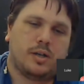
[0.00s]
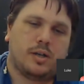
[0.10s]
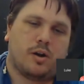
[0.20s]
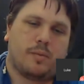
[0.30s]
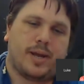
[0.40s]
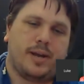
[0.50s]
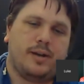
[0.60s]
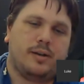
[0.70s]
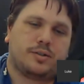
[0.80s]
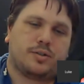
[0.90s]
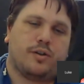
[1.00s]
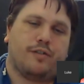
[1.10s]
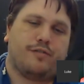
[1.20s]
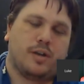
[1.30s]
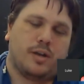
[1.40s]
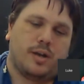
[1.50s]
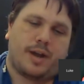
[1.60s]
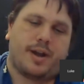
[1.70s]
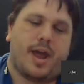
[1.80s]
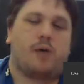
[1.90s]
You know what I mean? It's sort of,
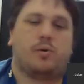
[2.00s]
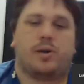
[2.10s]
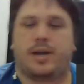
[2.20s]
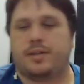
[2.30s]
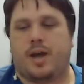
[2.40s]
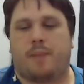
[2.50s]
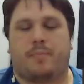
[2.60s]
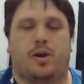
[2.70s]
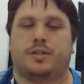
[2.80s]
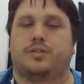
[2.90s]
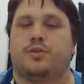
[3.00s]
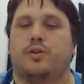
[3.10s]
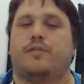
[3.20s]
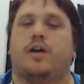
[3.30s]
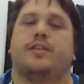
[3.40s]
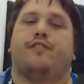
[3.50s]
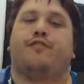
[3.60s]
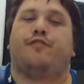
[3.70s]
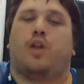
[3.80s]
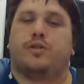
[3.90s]
and now when I hit the upper notes, it's sort of like they're
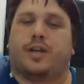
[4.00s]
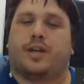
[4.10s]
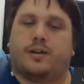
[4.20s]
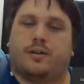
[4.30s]
floating.